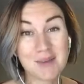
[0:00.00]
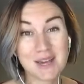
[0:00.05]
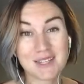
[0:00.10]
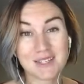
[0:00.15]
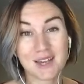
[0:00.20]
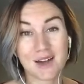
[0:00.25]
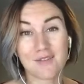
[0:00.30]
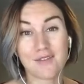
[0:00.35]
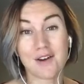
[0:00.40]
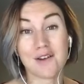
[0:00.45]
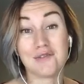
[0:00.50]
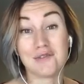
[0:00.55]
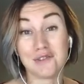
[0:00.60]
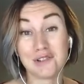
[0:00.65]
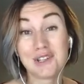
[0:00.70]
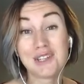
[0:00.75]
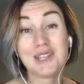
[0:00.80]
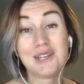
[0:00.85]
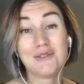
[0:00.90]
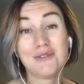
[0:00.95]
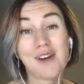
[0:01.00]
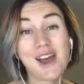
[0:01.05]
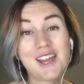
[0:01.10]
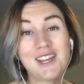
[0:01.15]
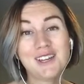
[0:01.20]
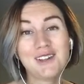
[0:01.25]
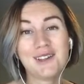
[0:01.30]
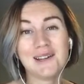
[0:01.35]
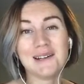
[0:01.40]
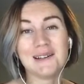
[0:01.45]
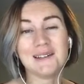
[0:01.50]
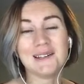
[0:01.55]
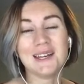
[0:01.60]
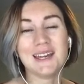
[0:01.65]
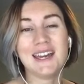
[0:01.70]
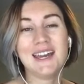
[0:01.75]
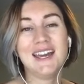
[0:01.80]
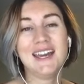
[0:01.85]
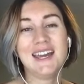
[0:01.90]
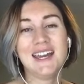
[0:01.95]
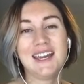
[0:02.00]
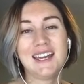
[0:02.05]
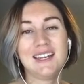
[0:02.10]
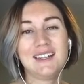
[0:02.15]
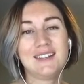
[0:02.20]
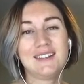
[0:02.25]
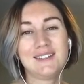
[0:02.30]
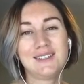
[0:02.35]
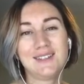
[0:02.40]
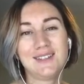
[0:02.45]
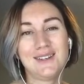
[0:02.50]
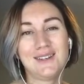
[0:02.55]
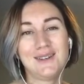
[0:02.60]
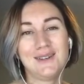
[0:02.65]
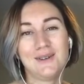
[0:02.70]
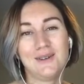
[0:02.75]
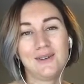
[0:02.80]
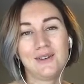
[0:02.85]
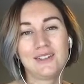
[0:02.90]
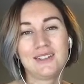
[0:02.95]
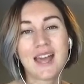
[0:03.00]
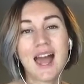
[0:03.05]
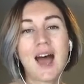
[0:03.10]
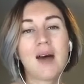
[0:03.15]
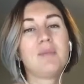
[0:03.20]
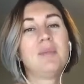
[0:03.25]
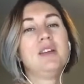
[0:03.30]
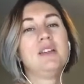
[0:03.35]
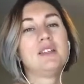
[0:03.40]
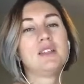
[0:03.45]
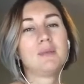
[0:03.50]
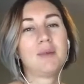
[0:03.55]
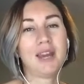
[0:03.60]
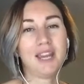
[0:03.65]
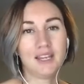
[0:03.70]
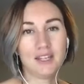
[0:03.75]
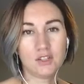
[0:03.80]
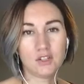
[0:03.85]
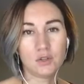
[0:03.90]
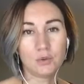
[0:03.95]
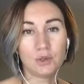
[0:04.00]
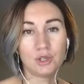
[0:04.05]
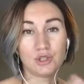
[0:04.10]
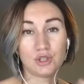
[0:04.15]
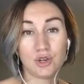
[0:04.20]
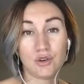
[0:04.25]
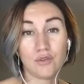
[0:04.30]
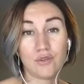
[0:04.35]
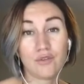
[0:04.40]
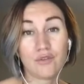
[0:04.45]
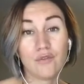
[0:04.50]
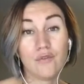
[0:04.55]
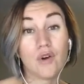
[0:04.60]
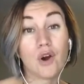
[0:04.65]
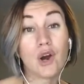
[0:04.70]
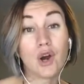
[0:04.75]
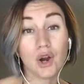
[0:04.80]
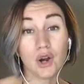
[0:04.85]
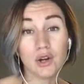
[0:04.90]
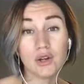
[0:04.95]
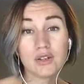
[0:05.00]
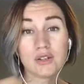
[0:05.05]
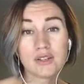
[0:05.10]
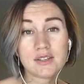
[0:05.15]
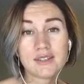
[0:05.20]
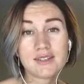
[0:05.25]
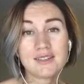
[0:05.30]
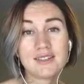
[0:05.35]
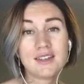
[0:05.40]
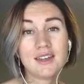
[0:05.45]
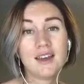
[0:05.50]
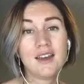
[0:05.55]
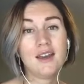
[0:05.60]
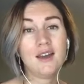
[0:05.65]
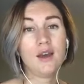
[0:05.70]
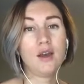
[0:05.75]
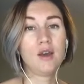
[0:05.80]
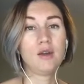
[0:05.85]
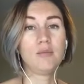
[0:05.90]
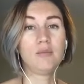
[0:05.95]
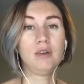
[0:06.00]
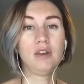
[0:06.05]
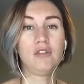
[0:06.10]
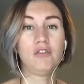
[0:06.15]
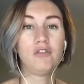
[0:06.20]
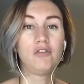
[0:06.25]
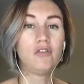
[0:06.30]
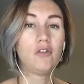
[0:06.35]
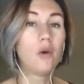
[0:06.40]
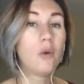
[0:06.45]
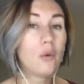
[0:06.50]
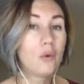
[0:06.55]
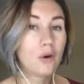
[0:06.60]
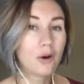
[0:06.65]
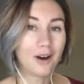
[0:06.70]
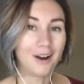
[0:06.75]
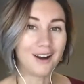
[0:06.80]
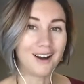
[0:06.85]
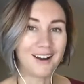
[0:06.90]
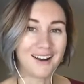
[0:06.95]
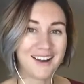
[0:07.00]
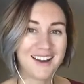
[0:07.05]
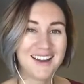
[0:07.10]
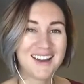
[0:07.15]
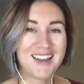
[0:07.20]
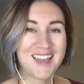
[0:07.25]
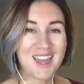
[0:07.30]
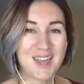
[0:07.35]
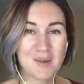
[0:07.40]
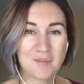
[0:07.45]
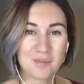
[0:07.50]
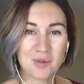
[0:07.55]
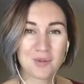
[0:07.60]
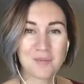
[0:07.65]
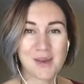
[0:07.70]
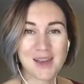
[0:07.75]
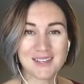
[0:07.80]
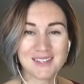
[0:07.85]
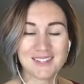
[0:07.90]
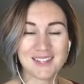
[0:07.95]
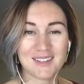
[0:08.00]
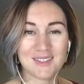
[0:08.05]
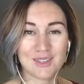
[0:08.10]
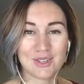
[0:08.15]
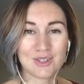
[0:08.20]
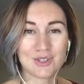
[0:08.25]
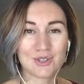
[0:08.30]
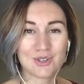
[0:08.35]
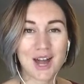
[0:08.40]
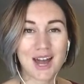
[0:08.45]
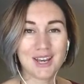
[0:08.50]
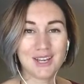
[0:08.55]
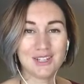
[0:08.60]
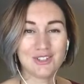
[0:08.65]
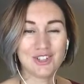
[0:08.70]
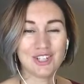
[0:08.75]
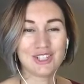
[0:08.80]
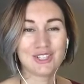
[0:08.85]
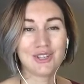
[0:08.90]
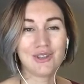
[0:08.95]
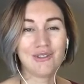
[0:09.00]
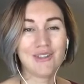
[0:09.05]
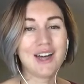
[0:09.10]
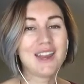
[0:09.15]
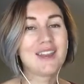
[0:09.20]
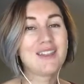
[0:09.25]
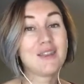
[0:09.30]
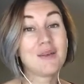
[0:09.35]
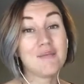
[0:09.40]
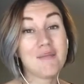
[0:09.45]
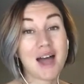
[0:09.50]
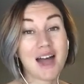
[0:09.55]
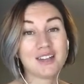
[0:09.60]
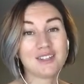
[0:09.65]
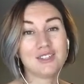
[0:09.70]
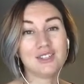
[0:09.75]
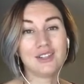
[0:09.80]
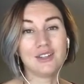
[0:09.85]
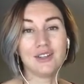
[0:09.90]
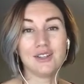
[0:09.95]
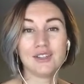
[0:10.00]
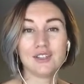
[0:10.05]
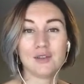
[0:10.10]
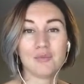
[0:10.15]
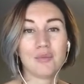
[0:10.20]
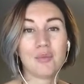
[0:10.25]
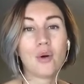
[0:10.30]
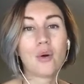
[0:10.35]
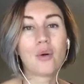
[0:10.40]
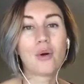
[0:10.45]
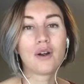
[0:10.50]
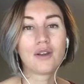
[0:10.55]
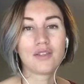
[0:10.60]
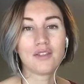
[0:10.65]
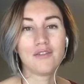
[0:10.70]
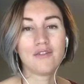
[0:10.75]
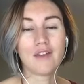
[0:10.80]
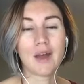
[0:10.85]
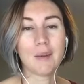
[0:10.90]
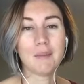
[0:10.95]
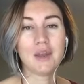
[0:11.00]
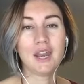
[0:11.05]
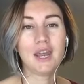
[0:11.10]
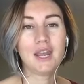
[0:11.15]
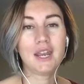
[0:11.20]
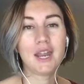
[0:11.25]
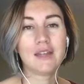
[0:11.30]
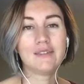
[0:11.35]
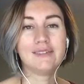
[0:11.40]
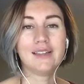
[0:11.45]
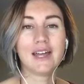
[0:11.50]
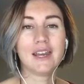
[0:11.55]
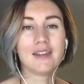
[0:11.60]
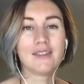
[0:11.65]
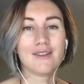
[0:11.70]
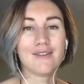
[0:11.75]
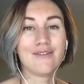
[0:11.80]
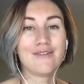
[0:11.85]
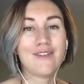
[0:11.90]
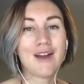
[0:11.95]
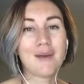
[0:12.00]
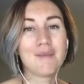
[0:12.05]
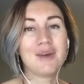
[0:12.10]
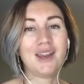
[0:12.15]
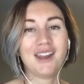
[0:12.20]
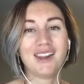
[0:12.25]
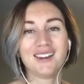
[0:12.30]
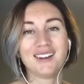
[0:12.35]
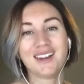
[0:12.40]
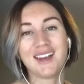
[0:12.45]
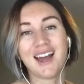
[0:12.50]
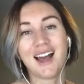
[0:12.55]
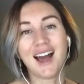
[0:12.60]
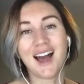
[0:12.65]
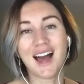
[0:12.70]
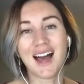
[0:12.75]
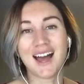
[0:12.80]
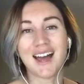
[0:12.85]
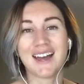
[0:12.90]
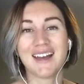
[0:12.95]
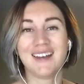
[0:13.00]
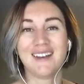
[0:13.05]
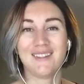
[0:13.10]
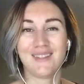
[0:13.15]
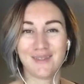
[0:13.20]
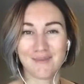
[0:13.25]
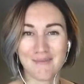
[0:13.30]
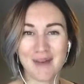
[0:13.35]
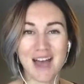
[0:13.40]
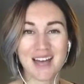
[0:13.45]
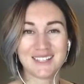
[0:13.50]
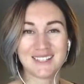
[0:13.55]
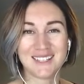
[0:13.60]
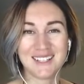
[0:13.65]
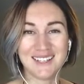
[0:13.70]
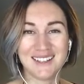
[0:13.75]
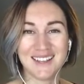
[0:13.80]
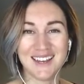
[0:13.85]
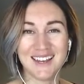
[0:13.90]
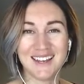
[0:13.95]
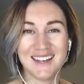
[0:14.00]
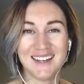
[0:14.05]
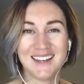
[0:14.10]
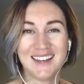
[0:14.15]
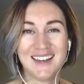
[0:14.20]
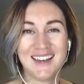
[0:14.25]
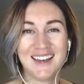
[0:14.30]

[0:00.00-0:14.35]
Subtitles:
myself of really regularly is to tap into my intuition first before implementing the strategy. So letting the masculine support the feminine and letting the feminine guide the masculine.